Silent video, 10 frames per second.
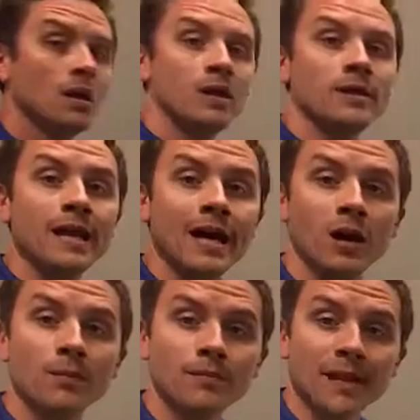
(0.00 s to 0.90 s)

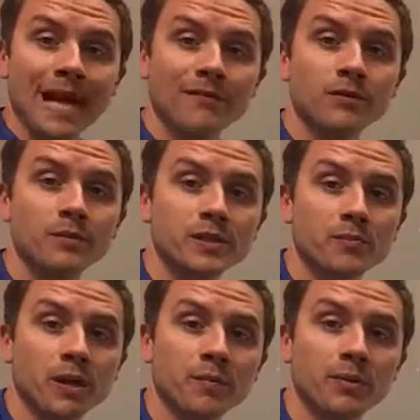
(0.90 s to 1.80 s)
Now, after Miss
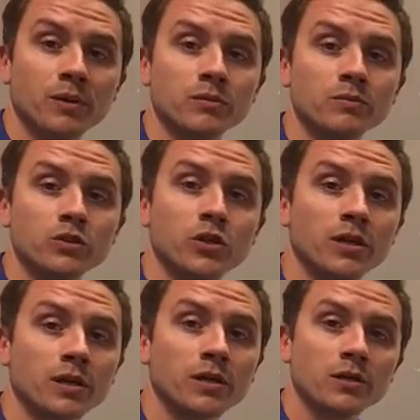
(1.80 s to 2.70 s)
Breakbone
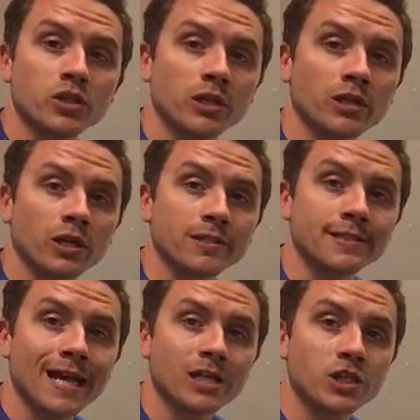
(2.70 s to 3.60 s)
took Junkyard's
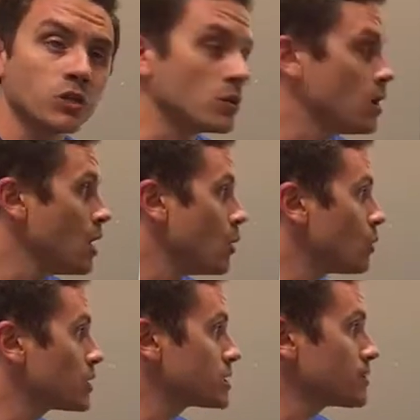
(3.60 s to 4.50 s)
statue,
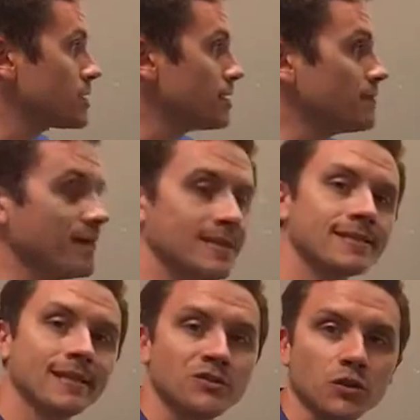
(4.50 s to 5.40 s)
what are some of the events
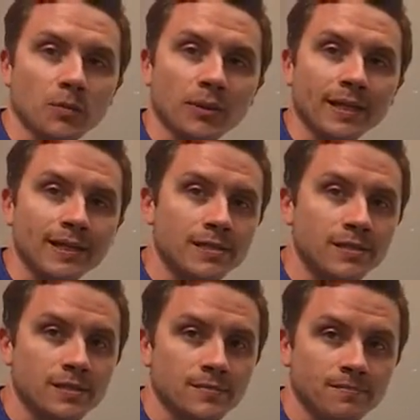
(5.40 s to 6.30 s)
that took
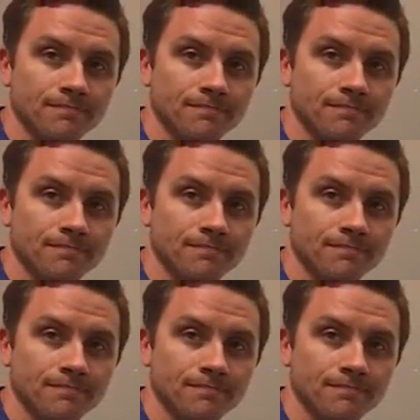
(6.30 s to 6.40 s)
place?